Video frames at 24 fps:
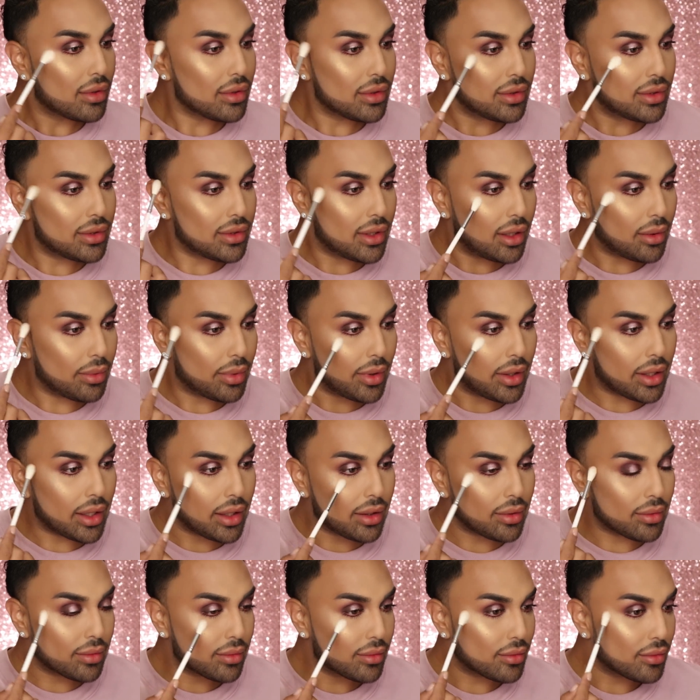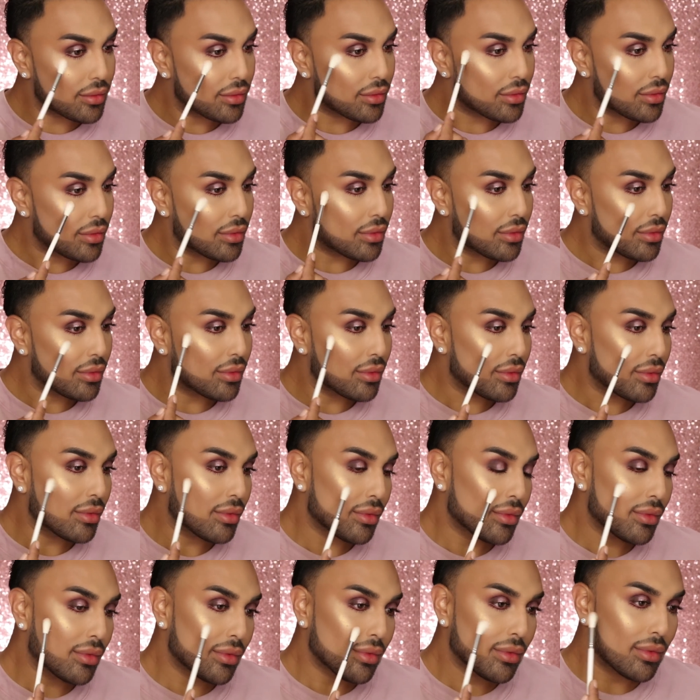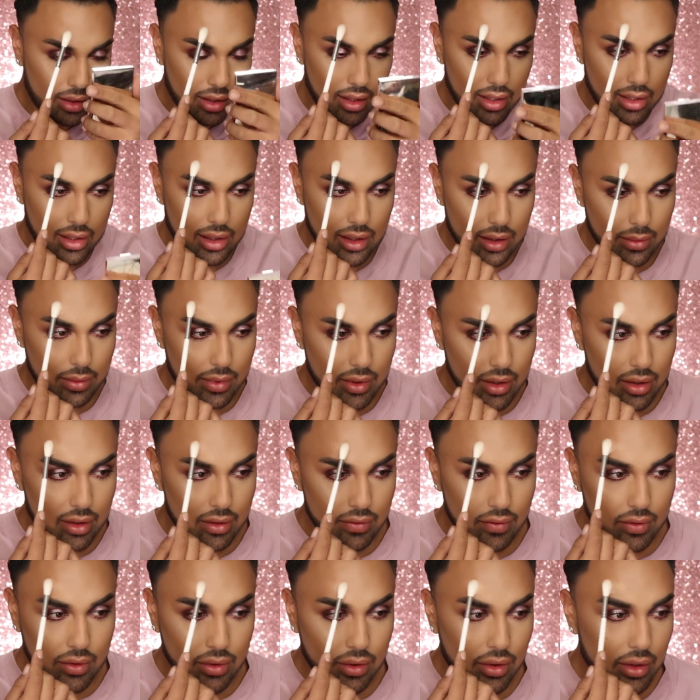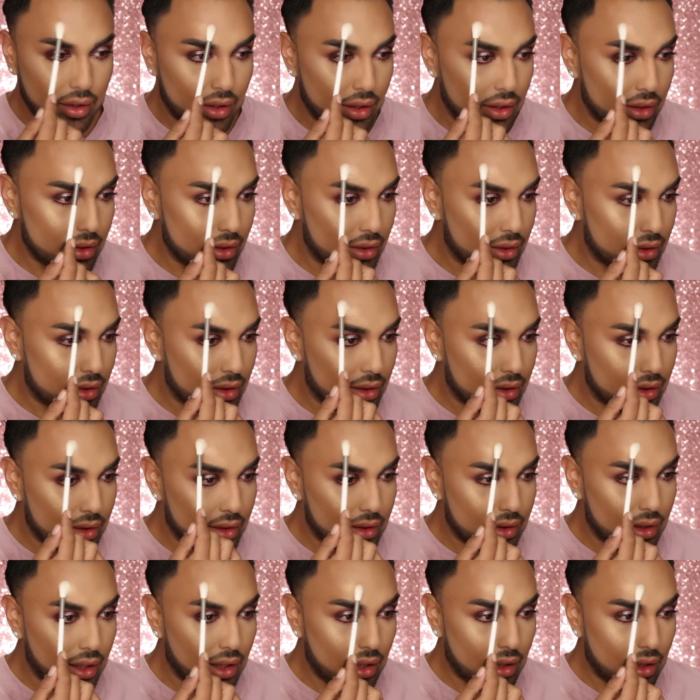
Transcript: So pretty. Gotta get up here, of course, just a tad.